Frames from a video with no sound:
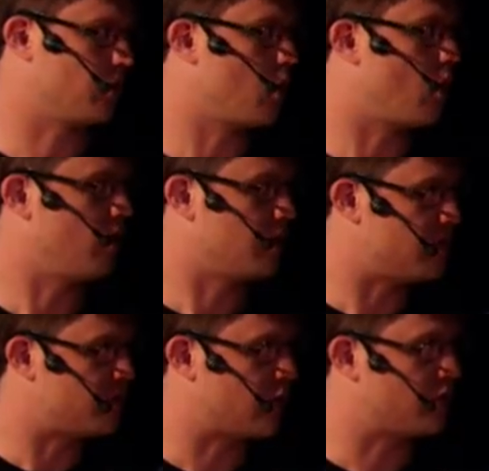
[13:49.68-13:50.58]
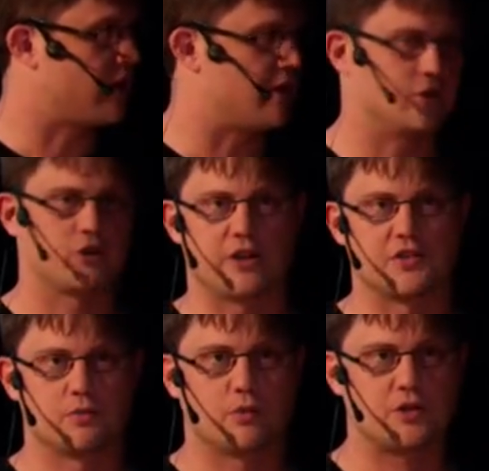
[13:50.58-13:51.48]
I go call them and verify the
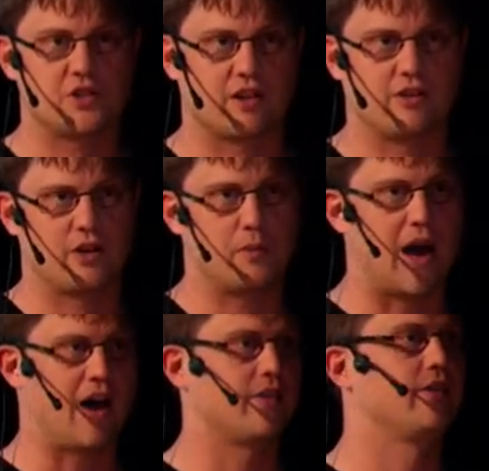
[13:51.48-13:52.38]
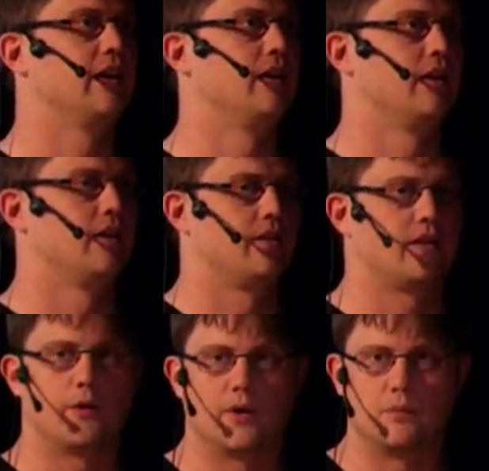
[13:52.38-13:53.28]
address for a secondary path.
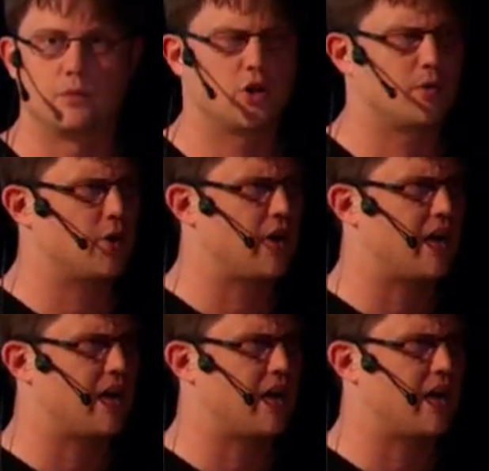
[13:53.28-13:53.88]
Now, um, put up your